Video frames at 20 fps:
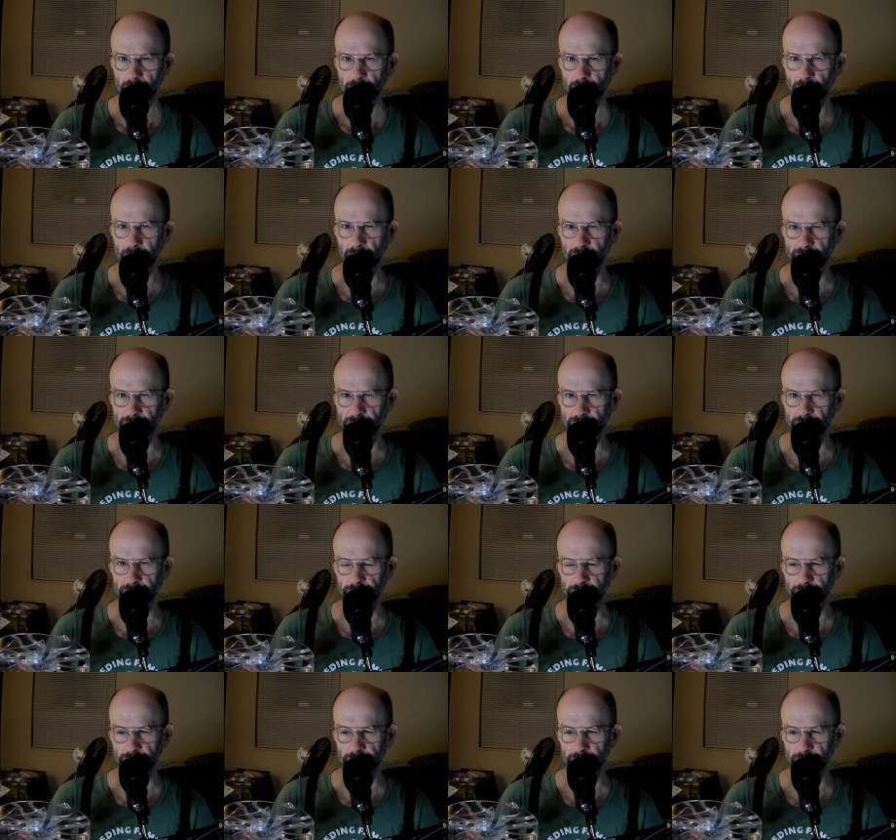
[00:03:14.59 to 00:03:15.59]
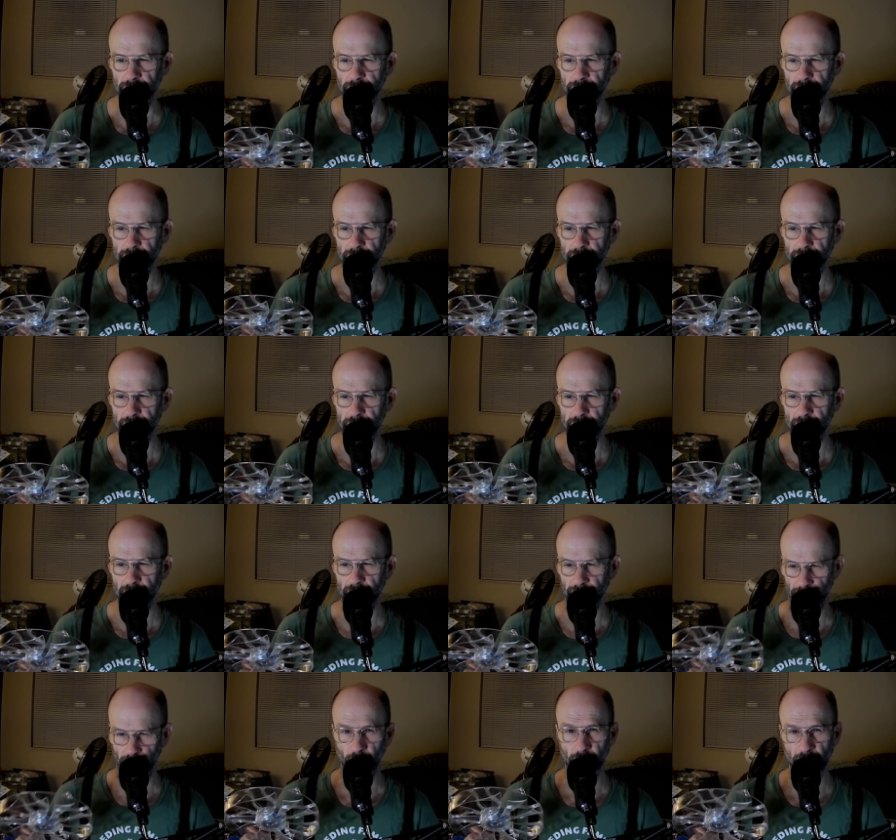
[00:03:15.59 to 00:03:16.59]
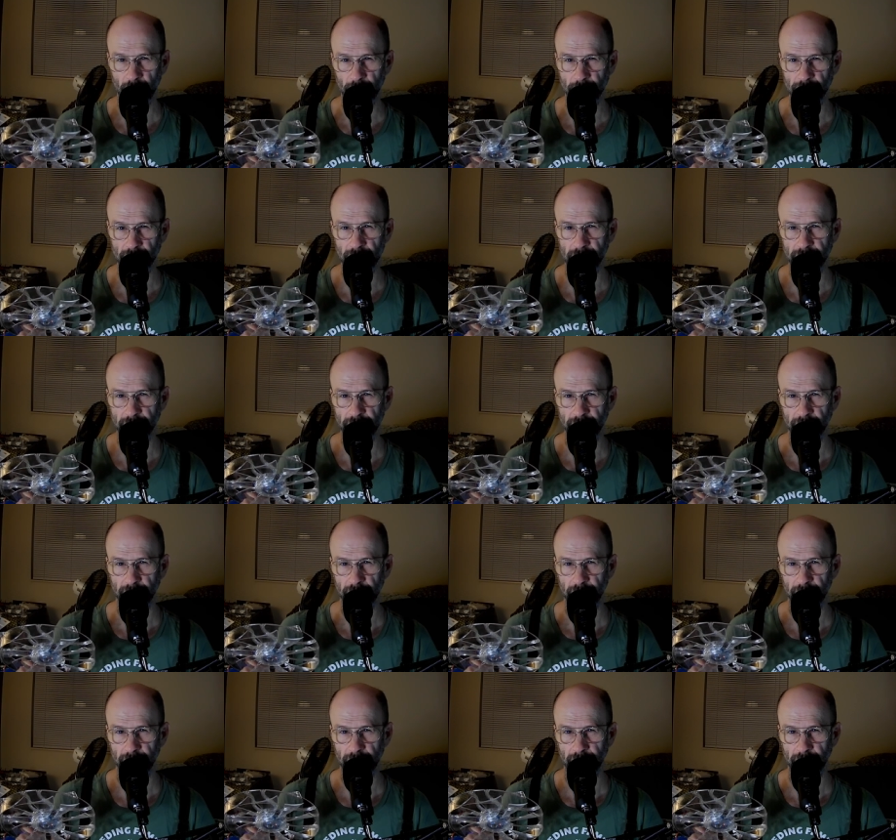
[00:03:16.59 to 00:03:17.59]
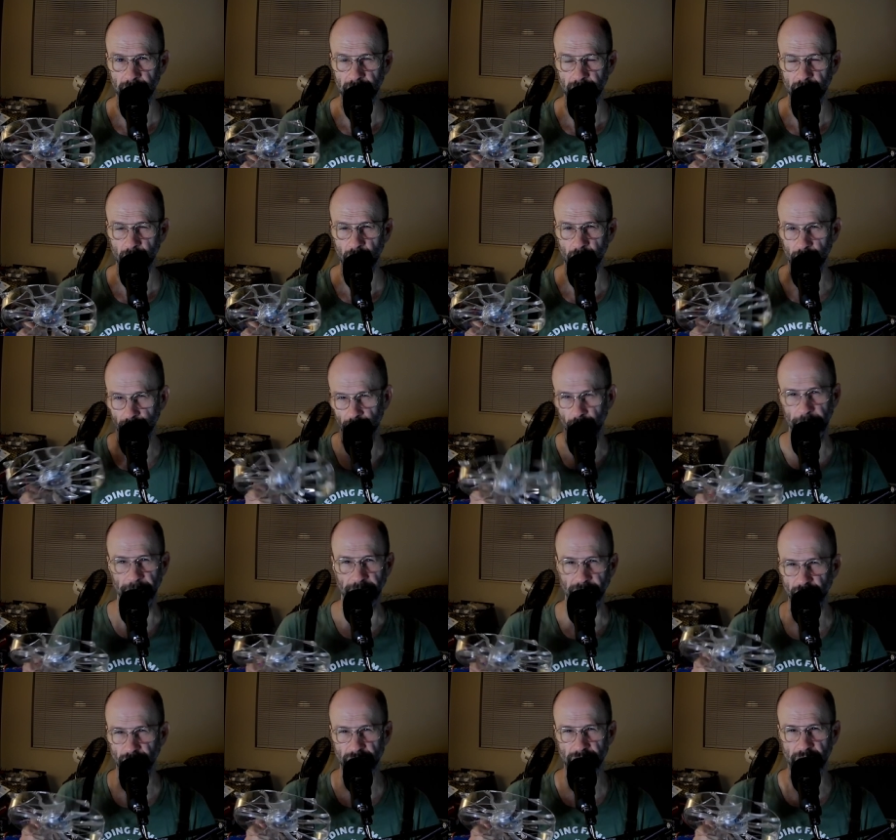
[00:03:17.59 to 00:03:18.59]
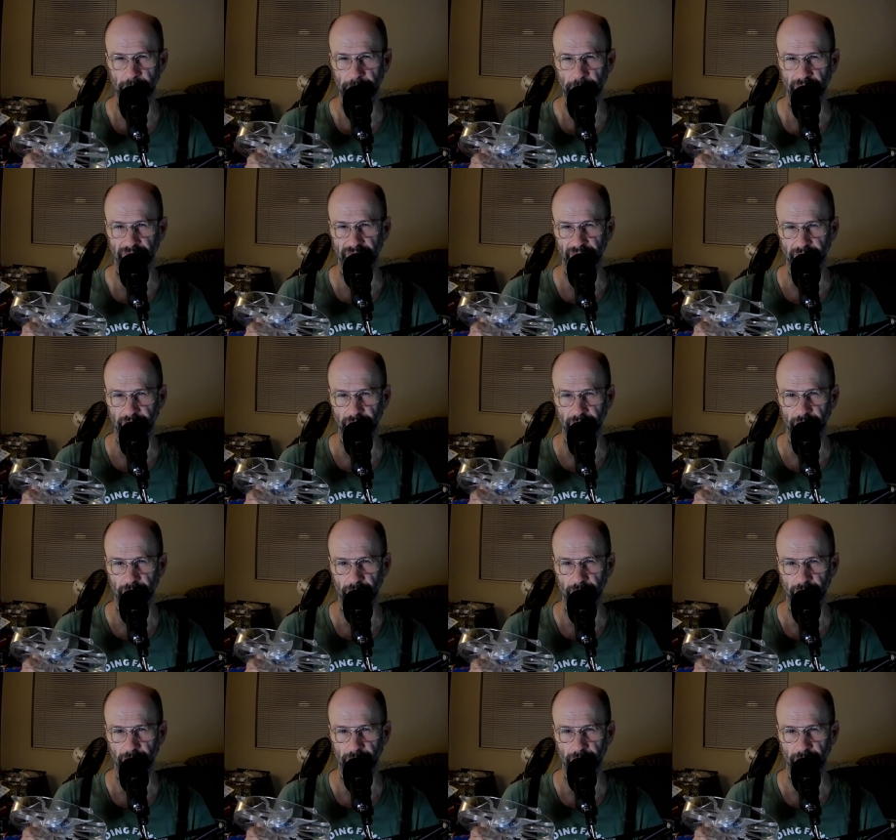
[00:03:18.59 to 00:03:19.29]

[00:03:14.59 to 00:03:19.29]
Actually, are you okay with that? Or do you want me to do a separate video?